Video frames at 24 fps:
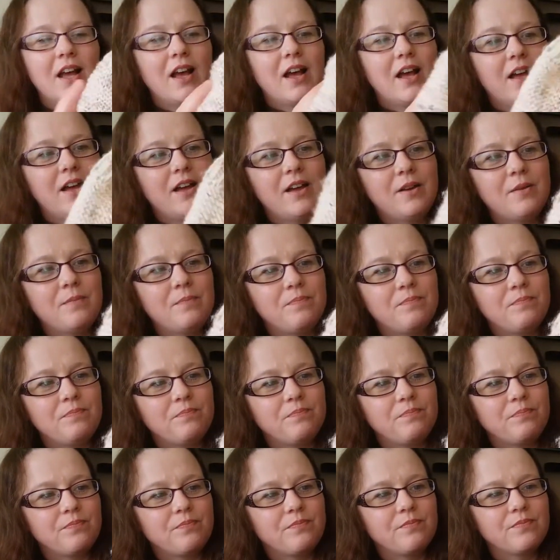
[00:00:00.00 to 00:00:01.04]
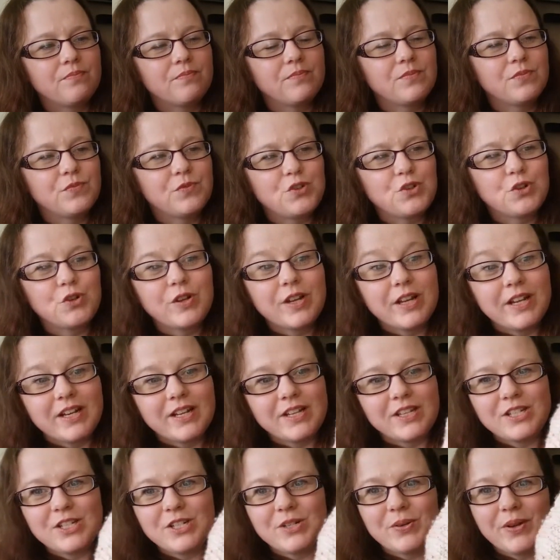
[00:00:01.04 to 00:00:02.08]

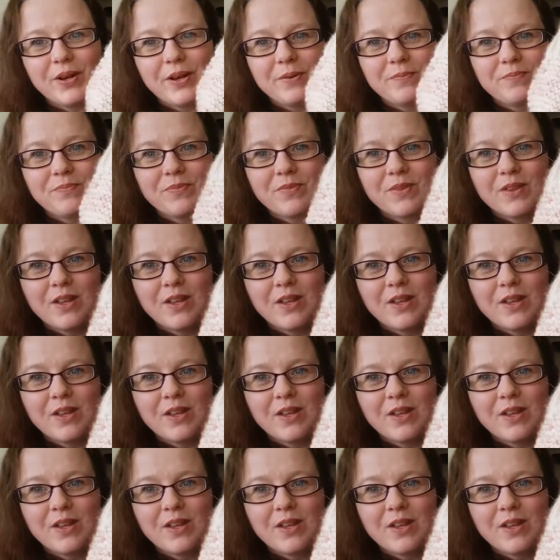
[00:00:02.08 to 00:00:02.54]
chunkiness to it.